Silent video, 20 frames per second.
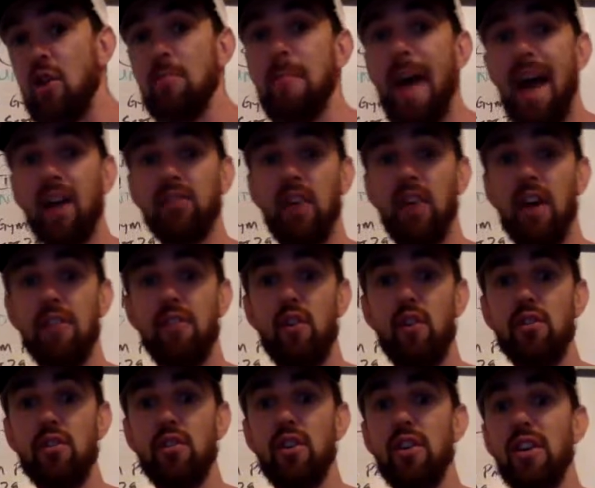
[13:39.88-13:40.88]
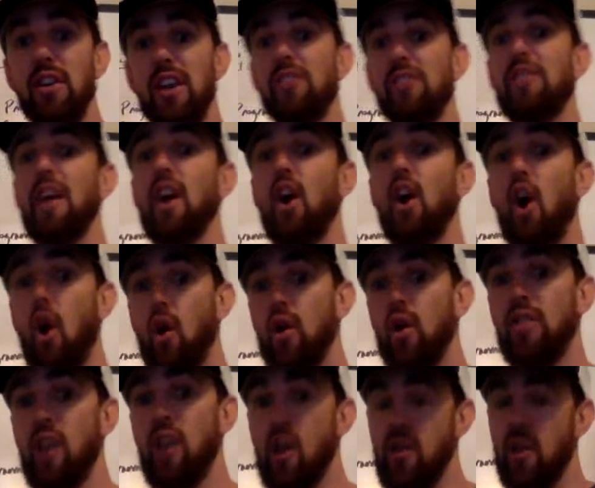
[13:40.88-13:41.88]
max effort. If they are in
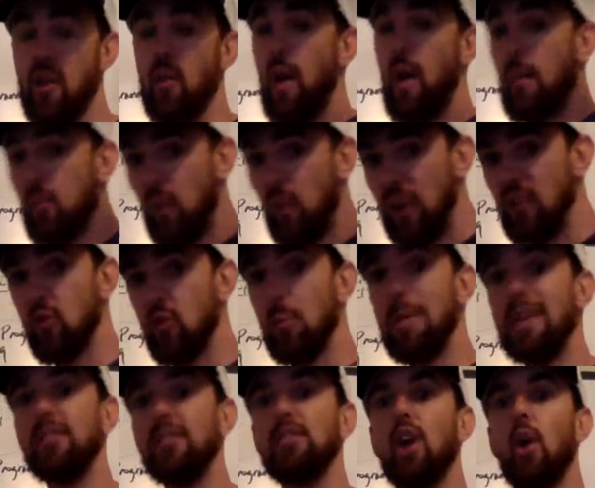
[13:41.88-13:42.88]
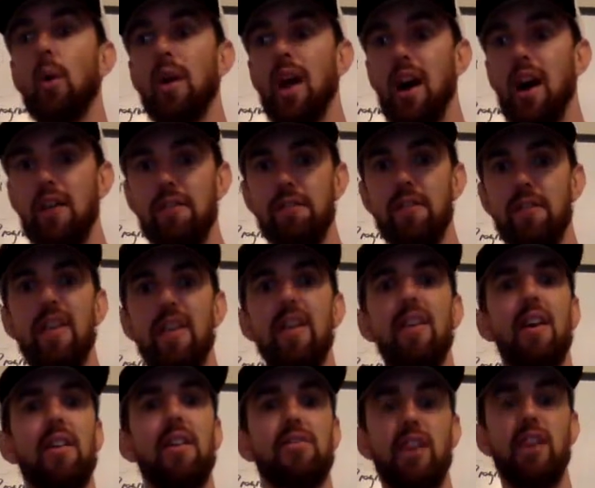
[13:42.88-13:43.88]
there, the rep range will be low enough.
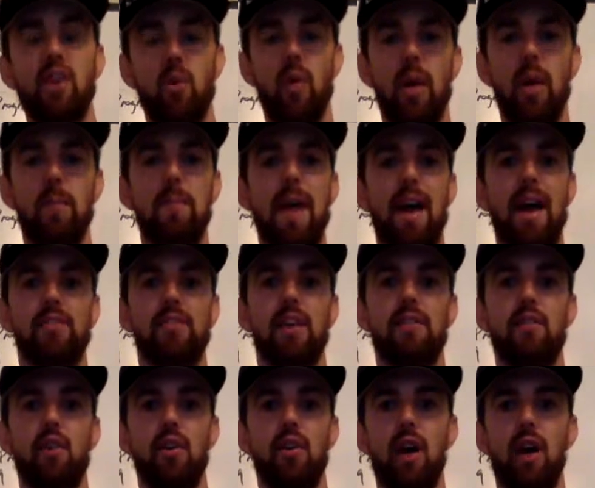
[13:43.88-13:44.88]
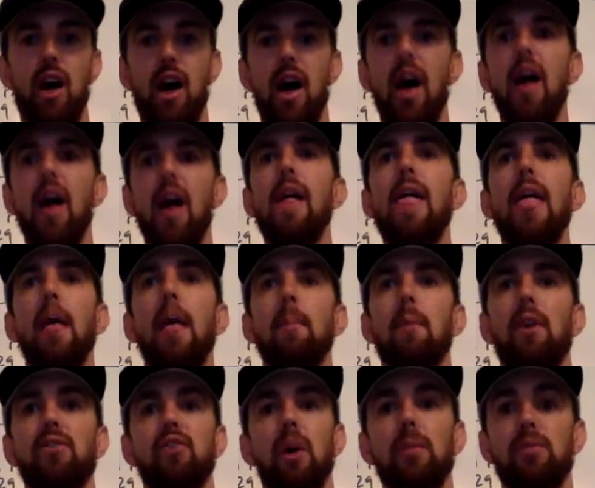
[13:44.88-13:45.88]
Let's say your rep max effort
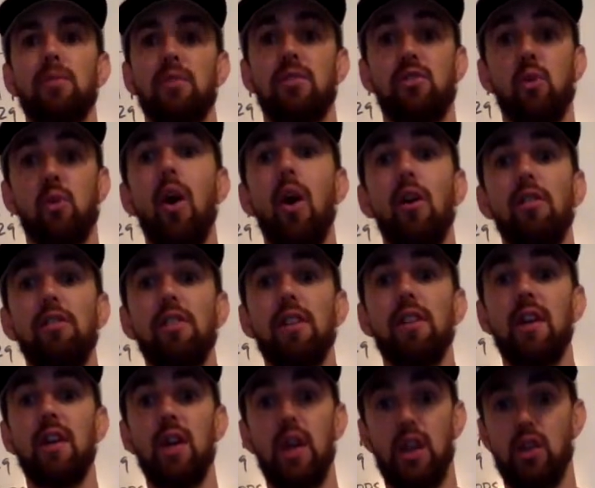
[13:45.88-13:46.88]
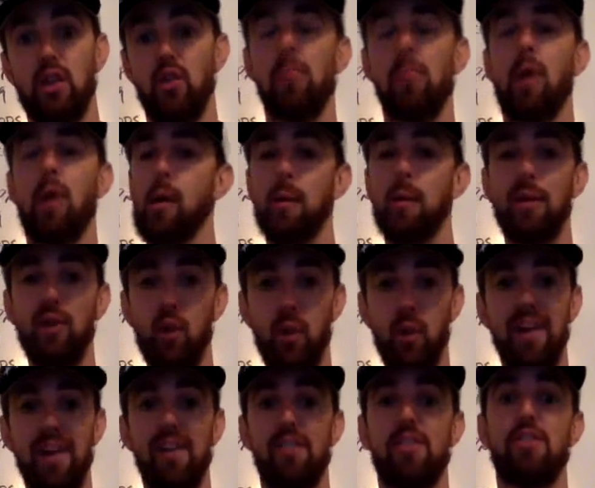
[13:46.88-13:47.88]
muscle-ups is 12. You'll probably be
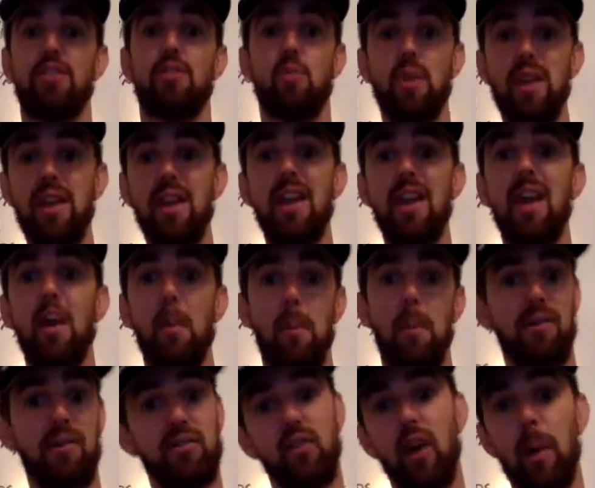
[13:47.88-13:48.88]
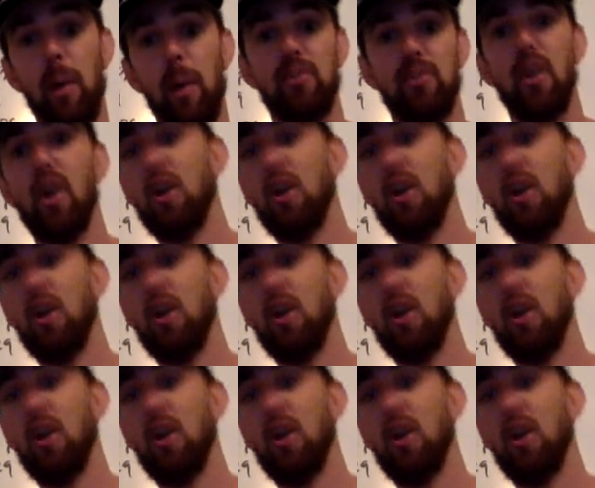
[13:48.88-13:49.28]
doing 3 muscle-ups